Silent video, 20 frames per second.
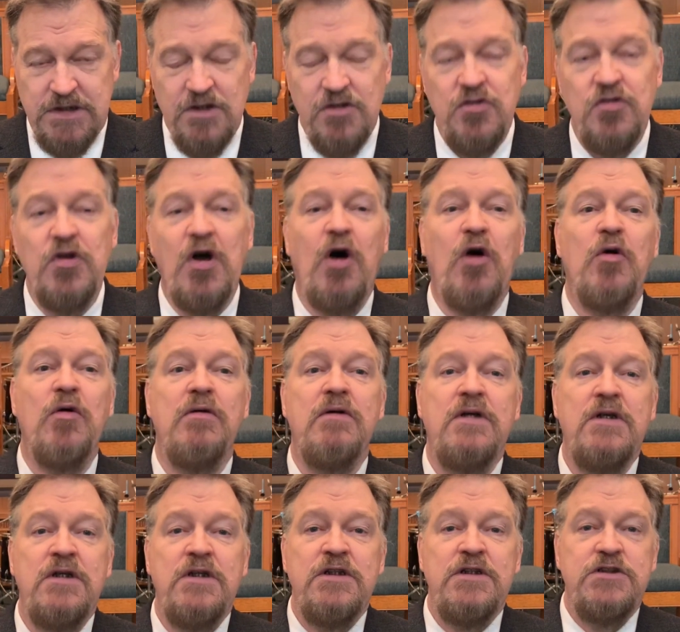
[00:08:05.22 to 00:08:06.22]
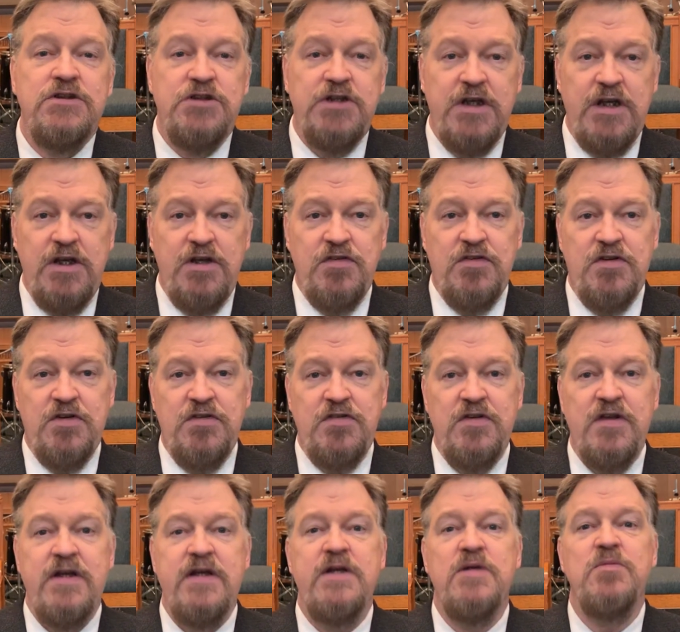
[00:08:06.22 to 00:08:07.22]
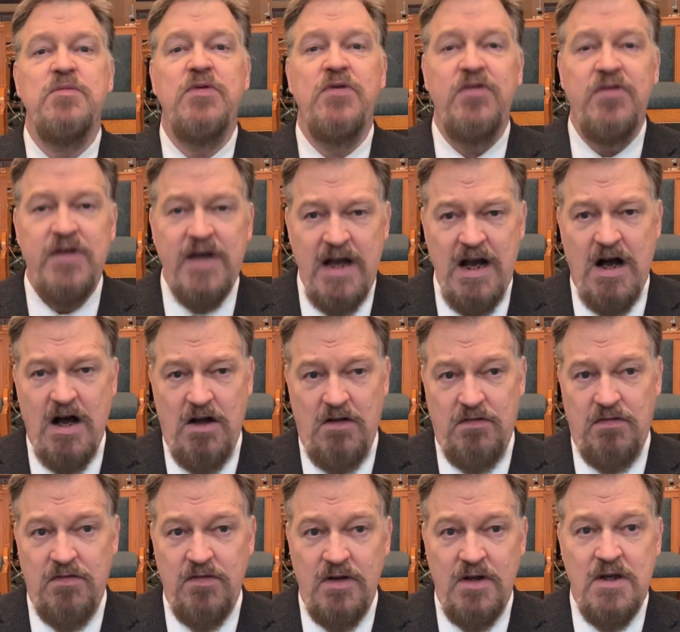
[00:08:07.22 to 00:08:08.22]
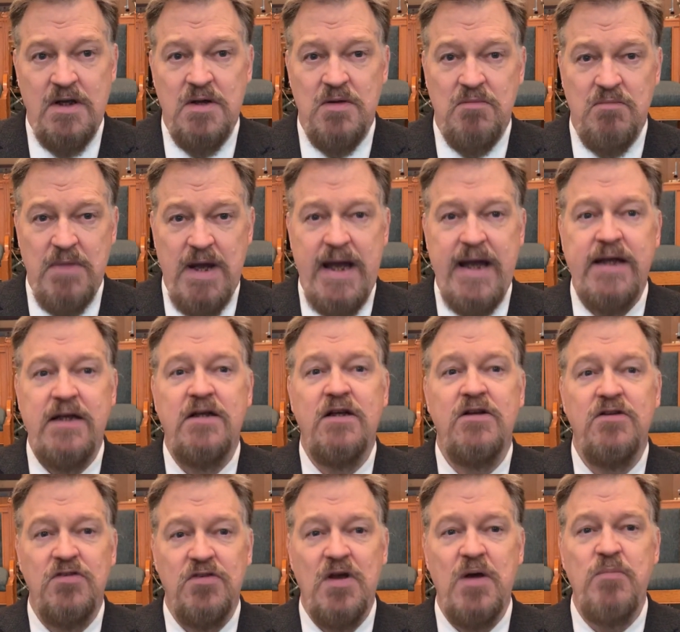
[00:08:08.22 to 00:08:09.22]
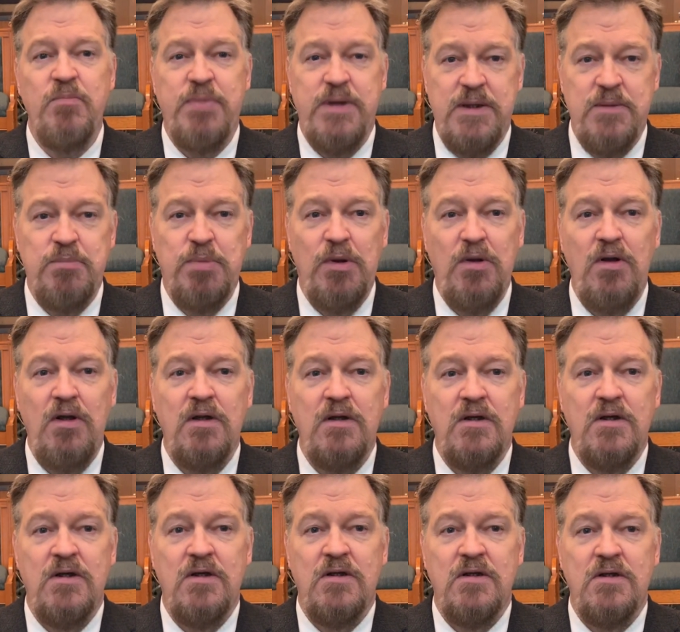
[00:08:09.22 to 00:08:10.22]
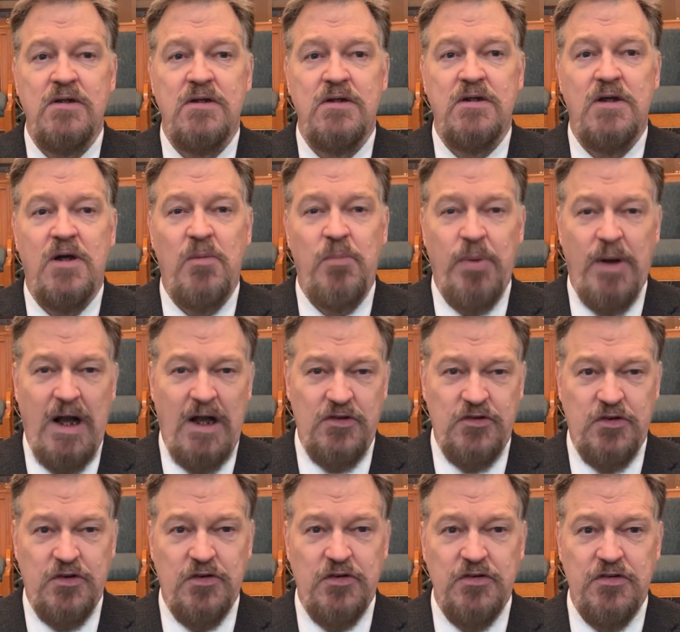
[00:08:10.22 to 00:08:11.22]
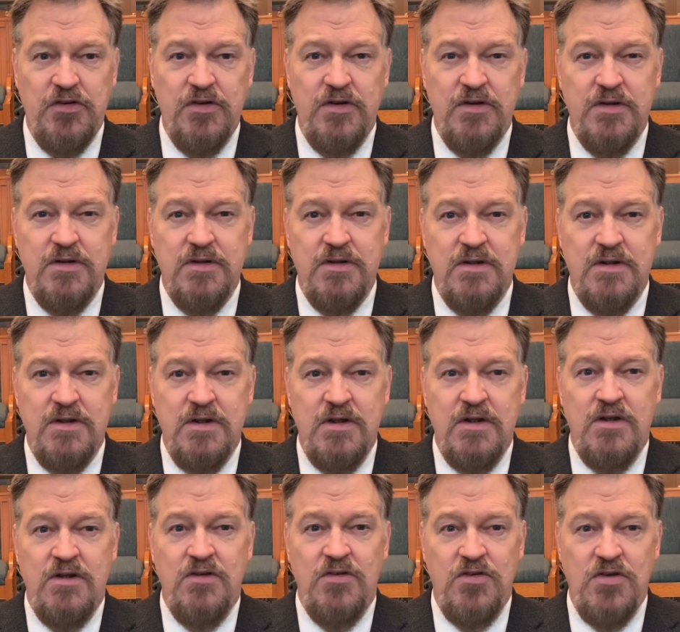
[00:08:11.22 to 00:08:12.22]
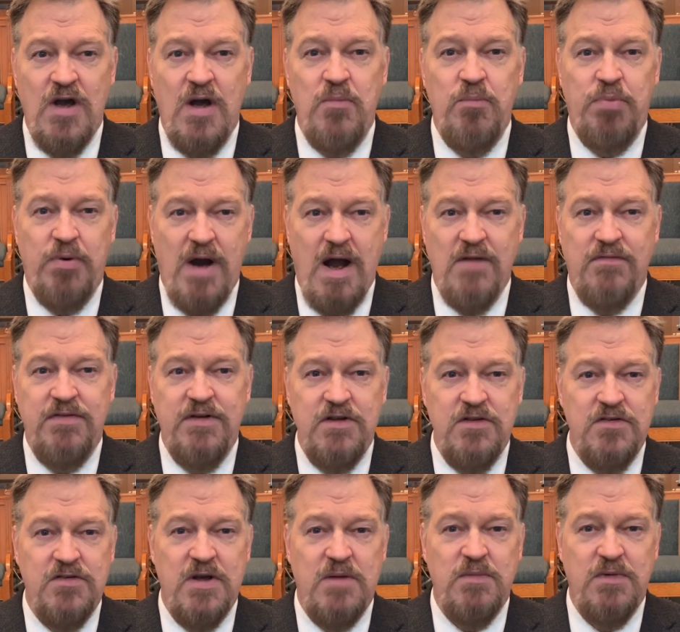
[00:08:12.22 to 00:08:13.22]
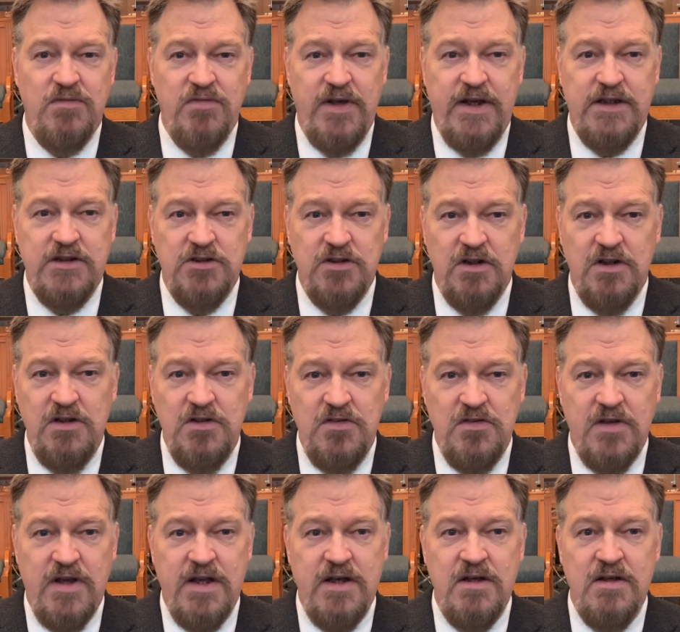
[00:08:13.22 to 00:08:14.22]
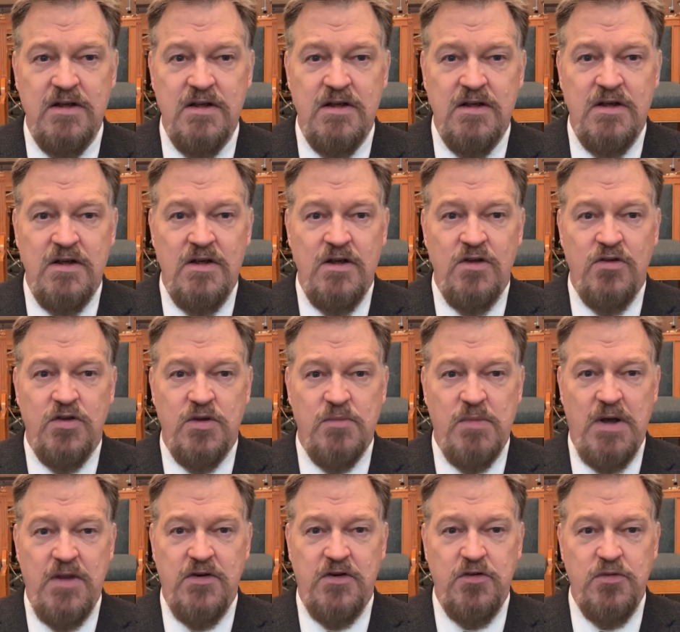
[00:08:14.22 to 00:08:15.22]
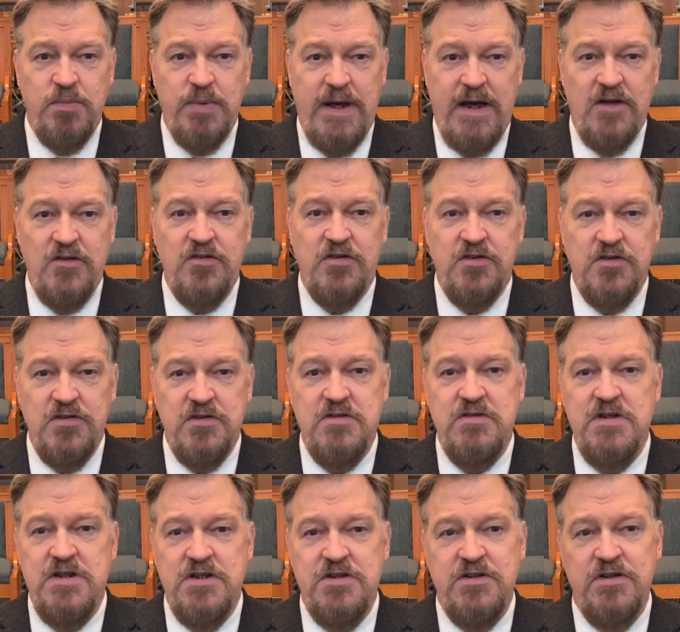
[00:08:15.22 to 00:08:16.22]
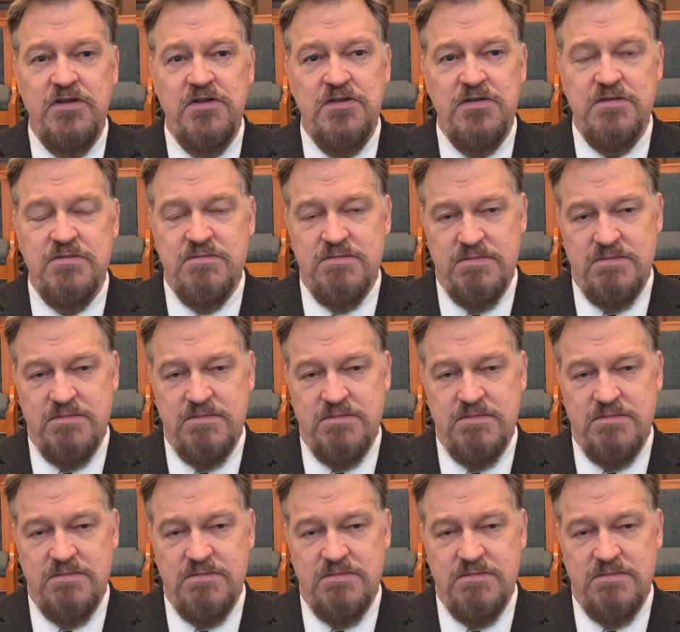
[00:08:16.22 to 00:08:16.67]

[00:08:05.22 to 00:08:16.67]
So, Jesus himself made some people apostles, some prophets, some evangelists, and some others pastors and teachers.